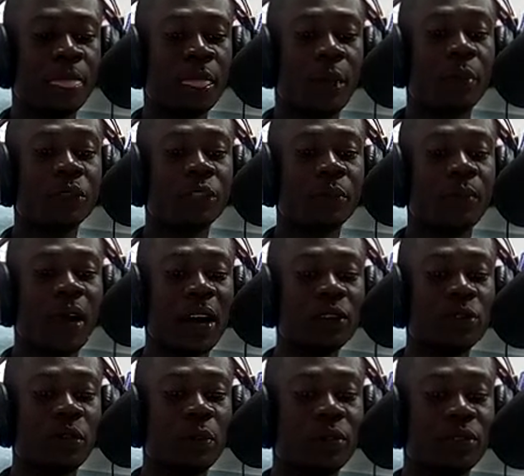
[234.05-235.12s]
The
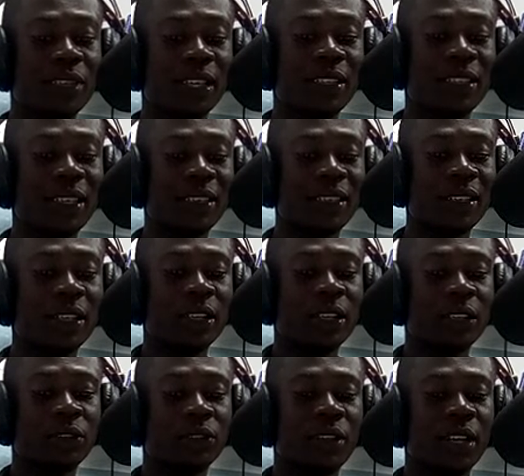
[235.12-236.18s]
motorbikes were presented
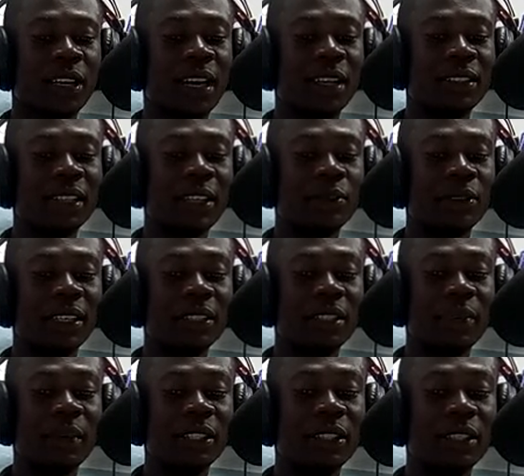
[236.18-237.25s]
to the Ganta
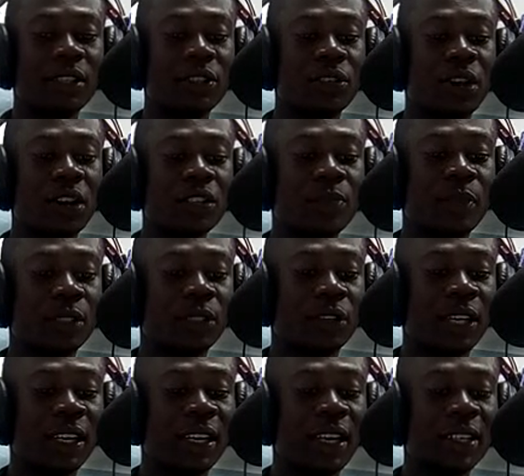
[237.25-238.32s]
United Methodist Hospital
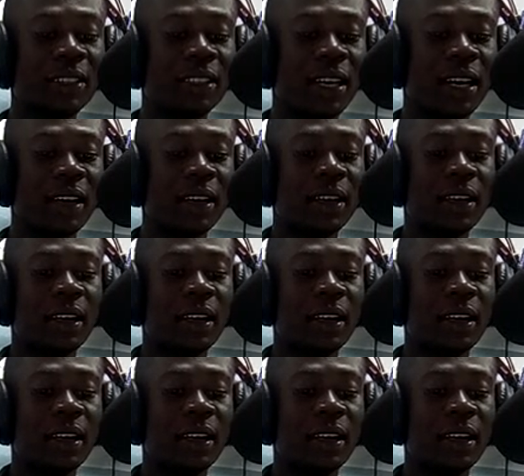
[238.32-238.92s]
in Ganta